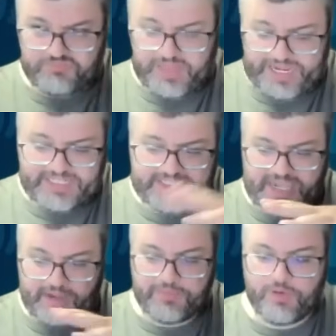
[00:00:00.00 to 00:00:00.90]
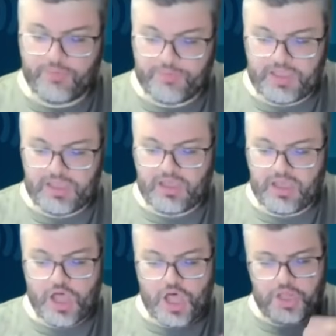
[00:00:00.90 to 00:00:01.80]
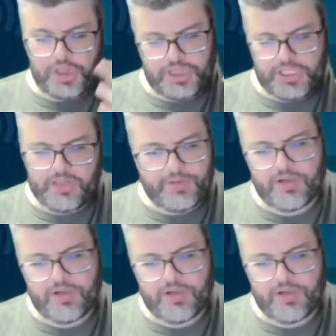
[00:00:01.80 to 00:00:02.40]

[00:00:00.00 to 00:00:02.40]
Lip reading: landscape that would be a little